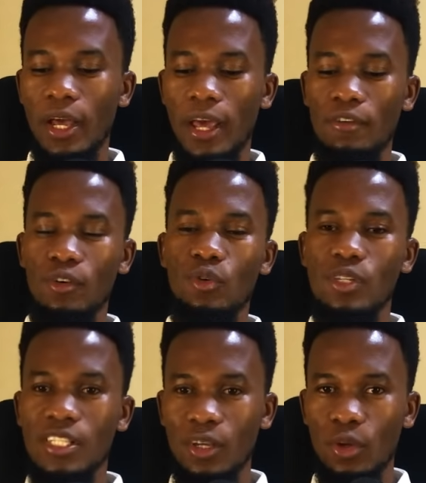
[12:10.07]
Everyone will
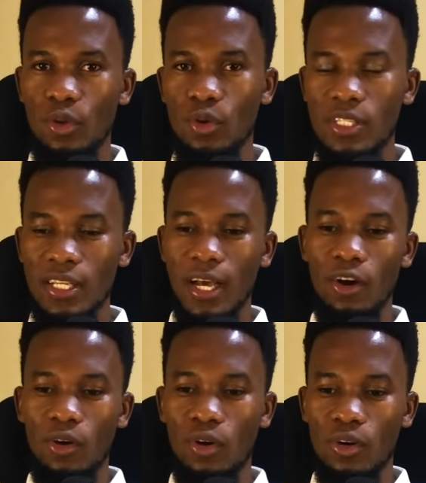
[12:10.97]
see. You will see
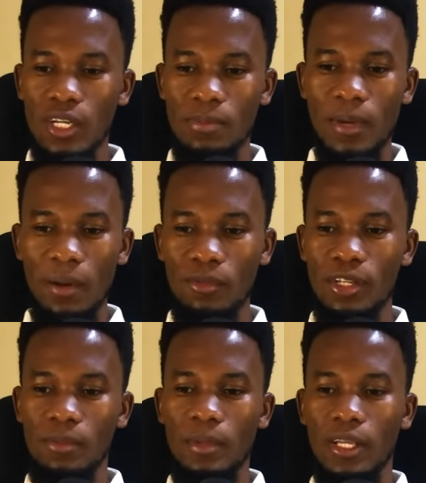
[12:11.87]
how Congress Mom
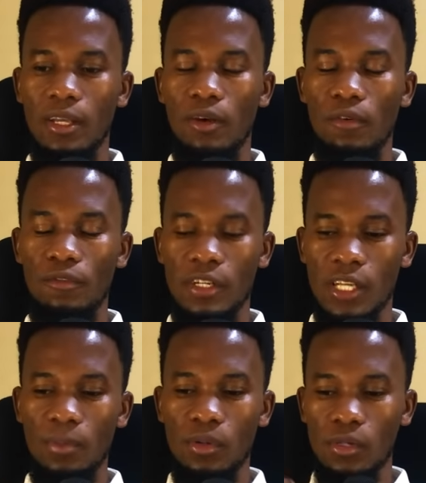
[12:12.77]
will be, for
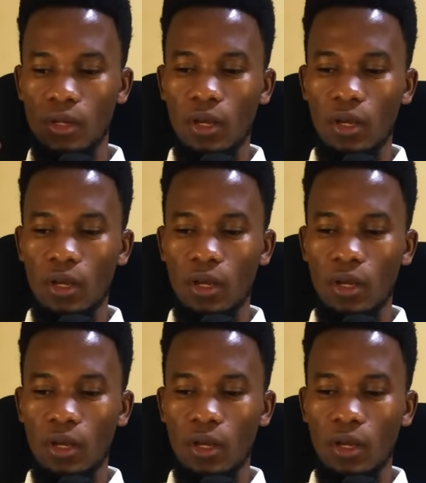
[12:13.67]
example,